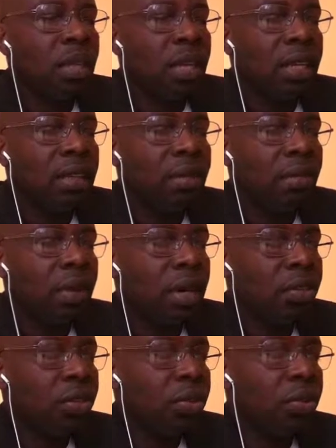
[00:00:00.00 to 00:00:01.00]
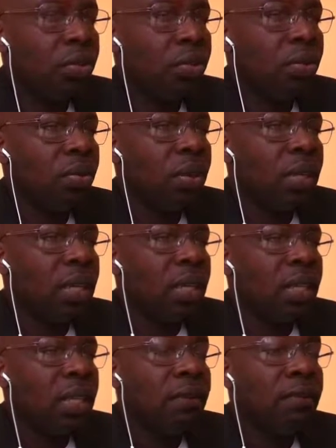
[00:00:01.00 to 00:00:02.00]
Getting back to
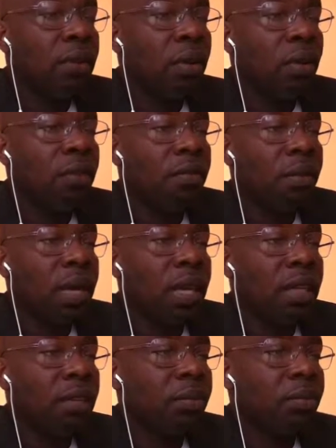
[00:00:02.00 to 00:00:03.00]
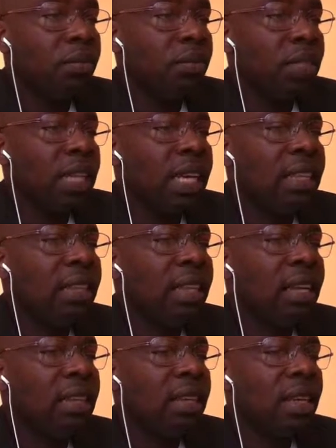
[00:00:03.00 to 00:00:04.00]
the fall of man, it
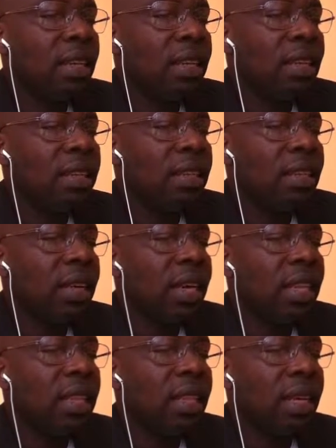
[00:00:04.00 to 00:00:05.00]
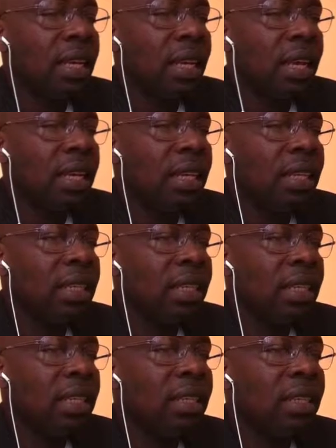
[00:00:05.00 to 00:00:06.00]
says here that in the garden,
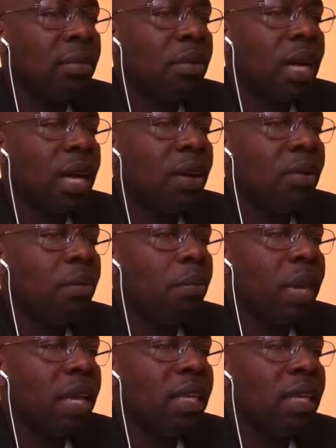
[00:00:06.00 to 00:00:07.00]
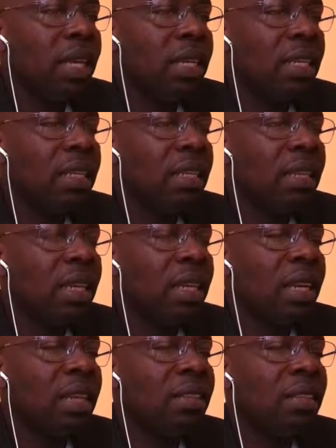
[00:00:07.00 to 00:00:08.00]
somehow men then
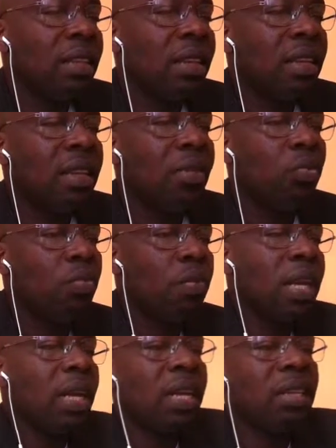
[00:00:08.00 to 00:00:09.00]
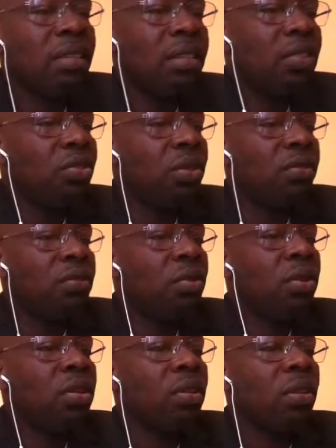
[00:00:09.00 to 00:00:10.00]
the woman listened to the
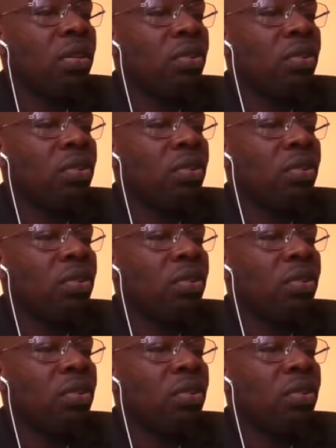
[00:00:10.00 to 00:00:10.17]
voice